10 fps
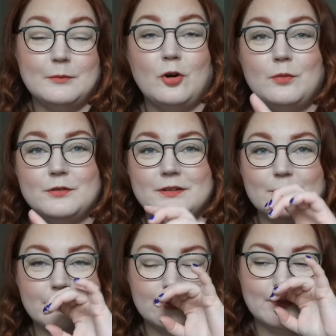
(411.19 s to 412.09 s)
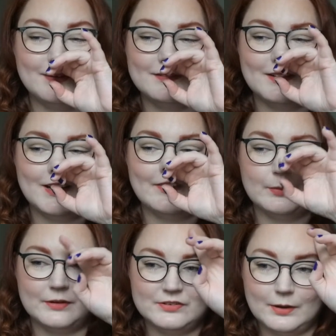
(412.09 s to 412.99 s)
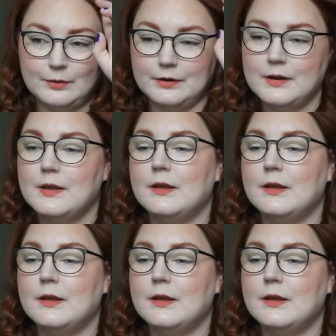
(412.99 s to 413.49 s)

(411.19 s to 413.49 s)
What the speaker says: almost out of the ones that I have in my shower.